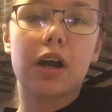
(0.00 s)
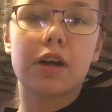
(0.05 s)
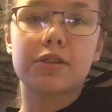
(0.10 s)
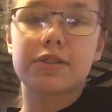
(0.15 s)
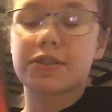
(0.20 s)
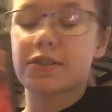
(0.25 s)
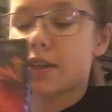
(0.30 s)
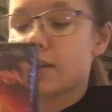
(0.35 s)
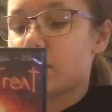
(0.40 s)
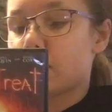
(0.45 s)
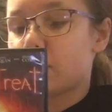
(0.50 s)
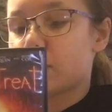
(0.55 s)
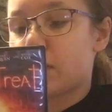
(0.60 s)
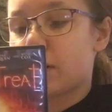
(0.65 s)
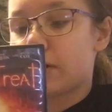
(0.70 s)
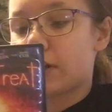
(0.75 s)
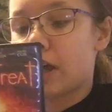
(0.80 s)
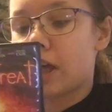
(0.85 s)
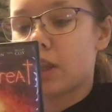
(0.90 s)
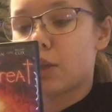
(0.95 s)
centered
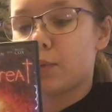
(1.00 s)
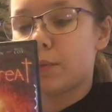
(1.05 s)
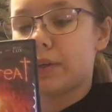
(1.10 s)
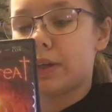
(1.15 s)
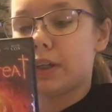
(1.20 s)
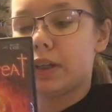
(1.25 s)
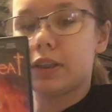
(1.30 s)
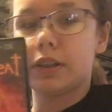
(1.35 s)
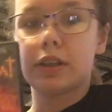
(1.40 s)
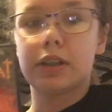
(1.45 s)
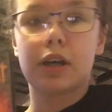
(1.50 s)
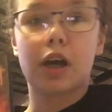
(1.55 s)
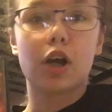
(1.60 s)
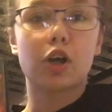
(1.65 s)
around Halloween.